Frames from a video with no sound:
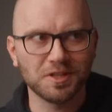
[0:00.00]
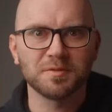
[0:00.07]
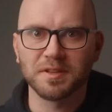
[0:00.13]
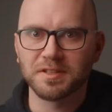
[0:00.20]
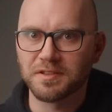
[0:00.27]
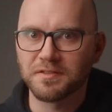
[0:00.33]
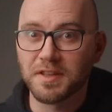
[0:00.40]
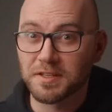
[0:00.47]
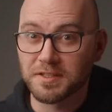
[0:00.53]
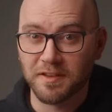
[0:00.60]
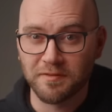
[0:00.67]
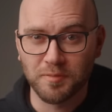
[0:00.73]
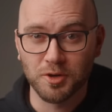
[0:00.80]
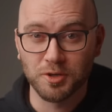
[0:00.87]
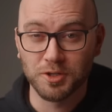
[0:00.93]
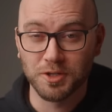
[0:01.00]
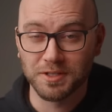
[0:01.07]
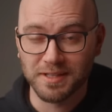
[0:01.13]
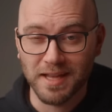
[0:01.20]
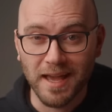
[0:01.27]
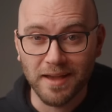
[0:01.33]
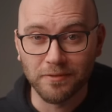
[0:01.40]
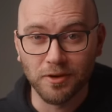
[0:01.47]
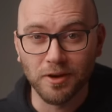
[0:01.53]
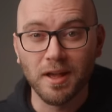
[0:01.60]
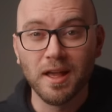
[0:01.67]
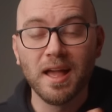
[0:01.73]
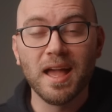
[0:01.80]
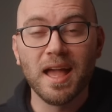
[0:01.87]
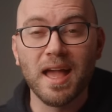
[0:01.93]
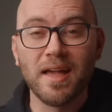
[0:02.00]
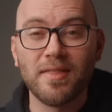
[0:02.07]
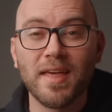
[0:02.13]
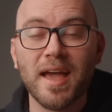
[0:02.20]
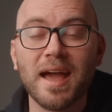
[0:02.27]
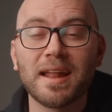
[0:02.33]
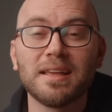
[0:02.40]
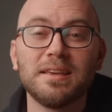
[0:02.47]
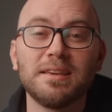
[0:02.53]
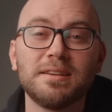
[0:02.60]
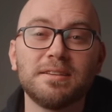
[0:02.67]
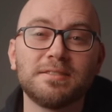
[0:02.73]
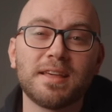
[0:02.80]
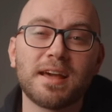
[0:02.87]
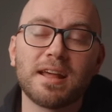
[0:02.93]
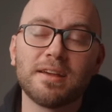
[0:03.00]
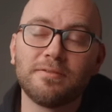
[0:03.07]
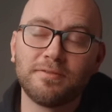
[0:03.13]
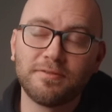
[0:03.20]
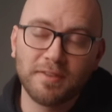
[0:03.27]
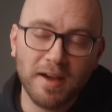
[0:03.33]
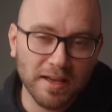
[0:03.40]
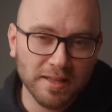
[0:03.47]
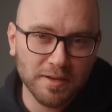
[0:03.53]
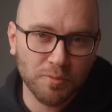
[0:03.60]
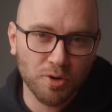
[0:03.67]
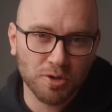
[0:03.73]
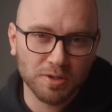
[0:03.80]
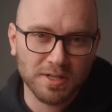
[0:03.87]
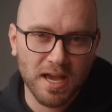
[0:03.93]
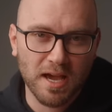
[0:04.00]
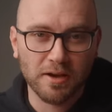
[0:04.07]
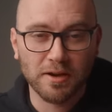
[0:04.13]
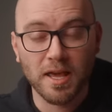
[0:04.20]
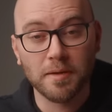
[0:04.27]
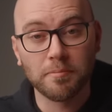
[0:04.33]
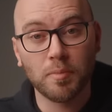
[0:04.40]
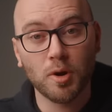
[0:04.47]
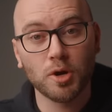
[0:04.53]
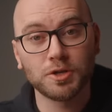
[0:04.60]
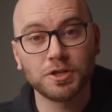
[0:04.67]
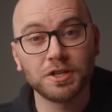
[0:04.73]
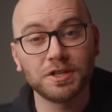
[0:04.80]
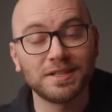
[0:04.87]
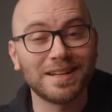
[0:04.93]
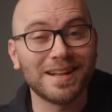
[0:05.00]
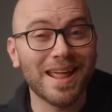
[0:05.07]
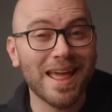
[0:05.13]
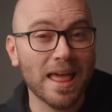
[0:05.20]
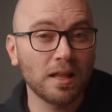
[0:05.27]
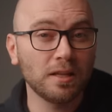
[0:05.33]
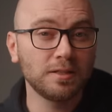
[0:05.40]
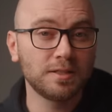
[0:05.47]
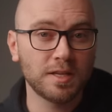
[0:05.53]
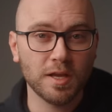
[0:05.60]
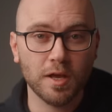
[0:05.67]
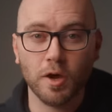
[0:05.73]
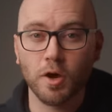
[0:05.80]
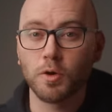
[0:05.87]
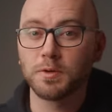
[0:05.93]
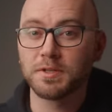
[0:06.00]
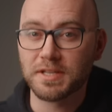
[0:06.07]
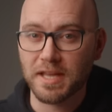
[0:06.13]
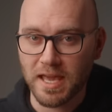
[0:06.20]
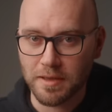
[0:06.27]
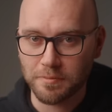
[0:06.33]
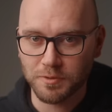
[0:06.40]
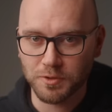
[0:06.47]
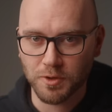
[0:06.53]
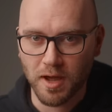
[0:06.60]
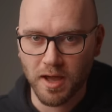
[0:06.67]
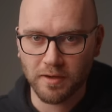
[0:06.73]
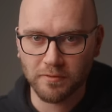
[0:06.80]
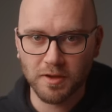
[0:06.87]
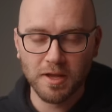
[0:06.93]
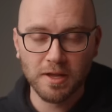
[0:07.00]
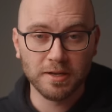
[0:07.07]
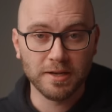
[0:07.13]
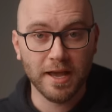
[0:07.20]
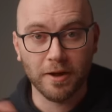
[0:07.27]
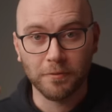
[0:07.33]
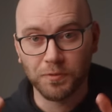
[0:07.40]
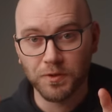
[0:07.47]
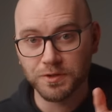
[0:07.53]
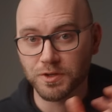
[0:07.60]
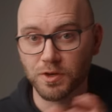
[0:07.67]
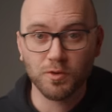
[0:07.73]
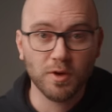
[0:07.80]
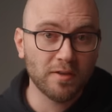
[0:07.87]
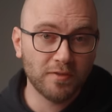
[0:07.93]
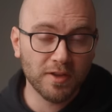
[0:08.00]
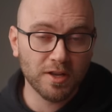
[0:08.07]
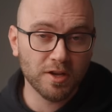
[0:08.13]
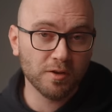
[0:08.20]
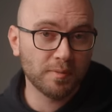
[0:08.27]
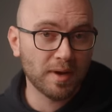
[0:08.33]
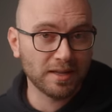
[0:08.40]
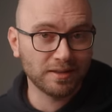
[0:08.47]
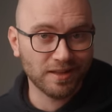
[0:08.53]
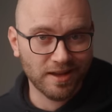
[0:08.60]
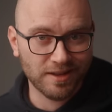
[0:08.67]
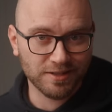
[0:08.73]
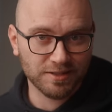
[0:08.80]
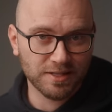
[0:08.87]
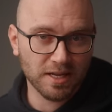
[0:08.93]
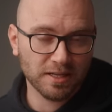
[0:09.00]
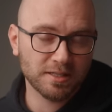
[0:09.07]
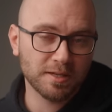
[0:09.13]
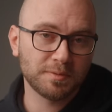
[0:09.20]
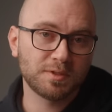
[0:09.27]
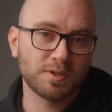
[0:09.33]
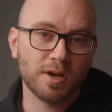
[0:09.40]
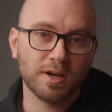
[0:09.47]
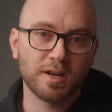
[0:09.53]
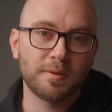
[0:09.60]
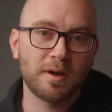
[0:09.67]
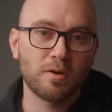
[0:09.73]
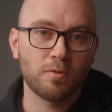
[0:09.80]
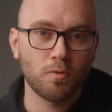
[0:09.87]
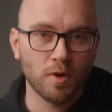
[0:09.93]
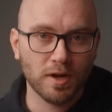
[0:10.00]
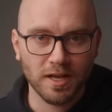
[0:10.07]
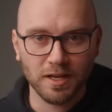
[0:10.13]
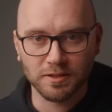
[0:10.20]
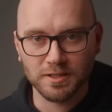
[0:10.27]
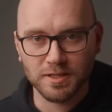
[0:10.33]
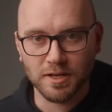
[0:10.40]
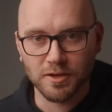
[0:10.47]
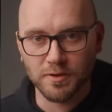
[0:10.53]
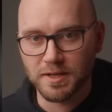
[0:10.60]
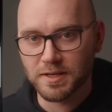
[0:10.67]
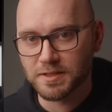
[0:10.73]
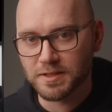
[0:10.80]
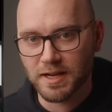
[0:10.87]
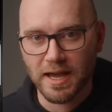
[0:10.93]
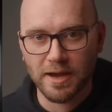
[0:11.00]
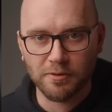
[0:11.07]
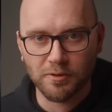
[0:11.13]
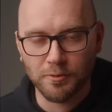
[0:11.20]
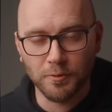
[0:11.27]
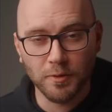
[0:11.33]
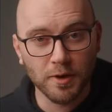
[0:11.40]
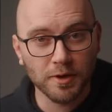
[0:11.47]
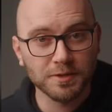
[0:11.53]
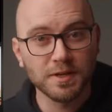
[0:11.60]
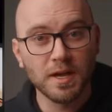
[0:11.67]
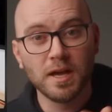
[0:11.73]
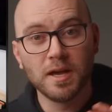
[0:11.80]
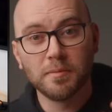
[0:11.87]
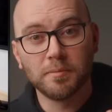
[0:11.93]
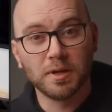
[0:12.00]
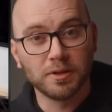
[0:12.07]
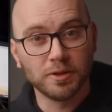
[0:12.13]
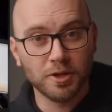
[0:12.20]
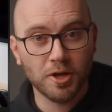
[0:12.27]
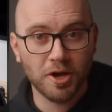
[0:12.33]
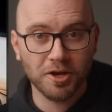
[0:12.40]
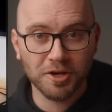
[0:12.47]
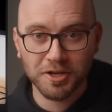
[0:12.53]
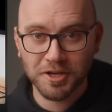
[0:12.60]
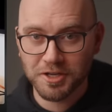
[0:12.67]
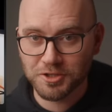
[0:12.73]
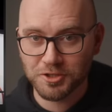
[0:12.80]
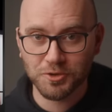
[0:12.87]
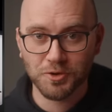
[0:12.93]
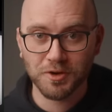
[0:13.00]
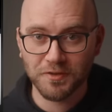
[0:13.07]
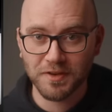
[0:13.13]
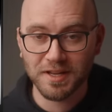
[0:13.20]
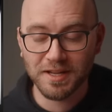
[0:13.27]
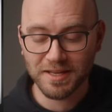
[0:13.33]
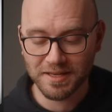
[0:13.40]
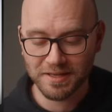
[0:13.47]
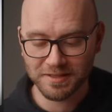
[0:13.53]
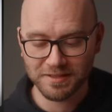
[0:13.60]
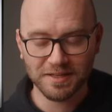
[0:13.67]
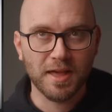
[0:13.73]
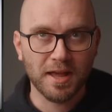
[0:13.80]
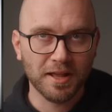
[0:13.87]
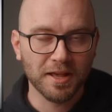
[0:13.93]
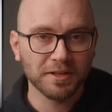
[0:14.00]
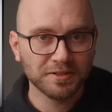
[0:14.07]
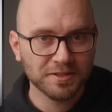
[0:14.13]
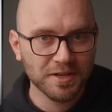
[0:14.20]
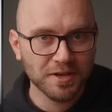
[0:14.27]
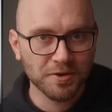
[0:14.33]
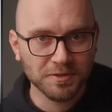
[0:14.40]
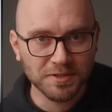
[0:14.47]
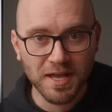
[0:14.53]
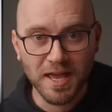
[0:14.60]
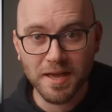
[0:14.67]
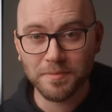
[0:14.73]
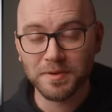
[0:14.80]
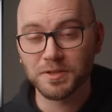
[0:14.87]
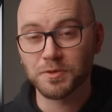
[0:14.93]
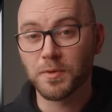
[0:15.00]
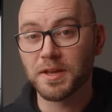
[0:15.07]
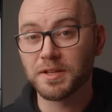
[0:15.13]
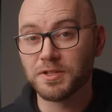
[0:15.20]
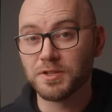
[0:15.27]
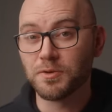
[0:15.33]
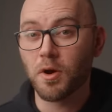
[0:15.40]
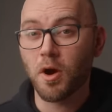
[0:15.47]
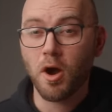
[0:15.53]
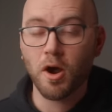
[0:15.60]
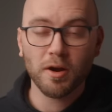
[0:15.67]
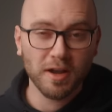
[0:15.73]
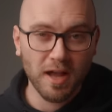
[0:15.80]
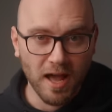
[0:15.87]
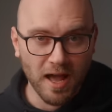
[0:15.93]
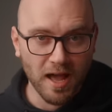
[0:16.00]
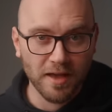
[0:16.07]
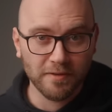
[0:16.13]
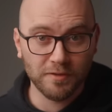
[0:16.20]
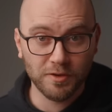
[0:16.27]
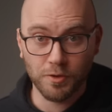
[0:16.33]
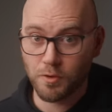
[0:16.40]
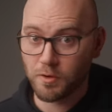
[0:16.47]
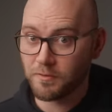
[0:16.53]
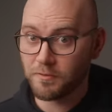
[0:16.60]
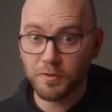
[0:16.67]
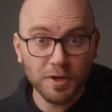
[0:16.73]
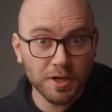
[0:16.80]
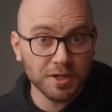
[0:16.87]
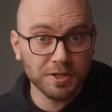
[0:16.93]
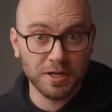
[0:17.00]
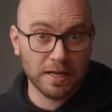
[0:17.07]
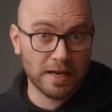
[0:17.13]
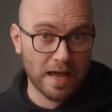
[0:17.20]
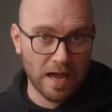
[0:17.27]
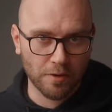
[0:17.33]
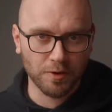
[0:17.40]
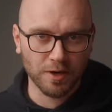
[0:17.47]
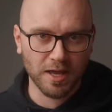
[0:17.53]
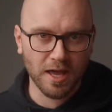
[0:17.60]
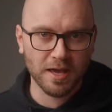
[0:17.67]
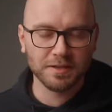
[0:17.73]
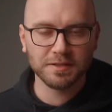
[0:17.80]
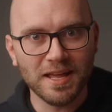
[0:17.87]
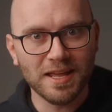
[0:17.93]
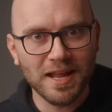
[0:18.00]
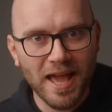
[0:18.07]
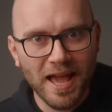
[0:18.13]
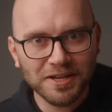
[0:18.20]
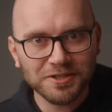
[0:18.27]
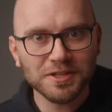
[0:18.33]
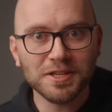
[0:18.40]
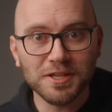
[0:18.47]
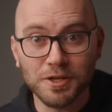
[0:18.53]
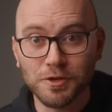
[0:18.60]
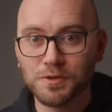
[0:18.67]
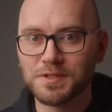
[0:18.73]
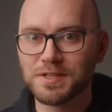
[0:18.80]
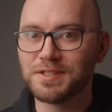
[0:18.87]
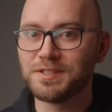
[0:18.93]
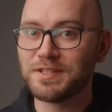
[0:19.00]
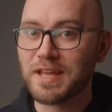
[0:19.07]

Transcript: expensive things I've purchased ever. And that is that I finally broke down and purchased an LTO tape drive. Now, there's a great video by Linus Tech Tips talking about what LTO is and how it works, but long and short of it is that LTO tape is a way to archive your footage in our case, and it actually uses